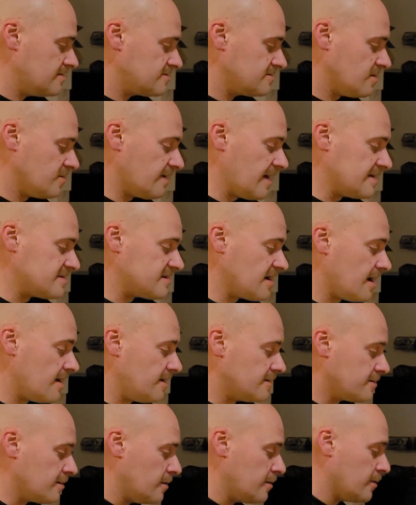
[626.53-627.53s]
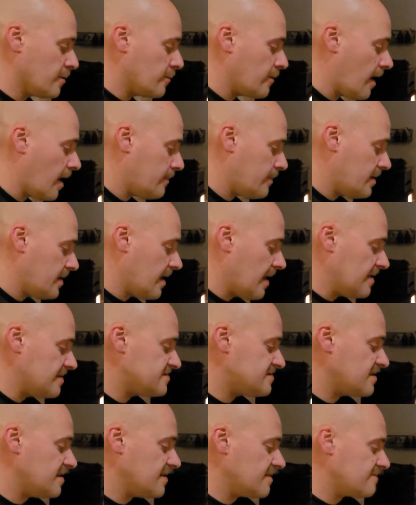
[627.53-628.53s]
So that's how you turn your grab and die
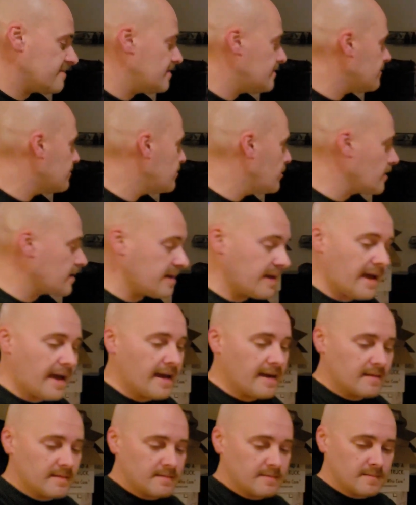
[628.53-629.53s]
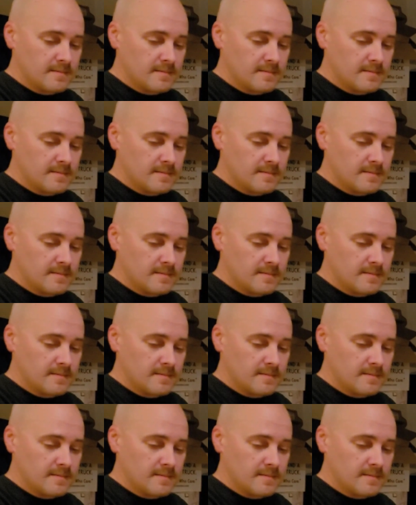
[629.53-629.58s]
sticks into a cat.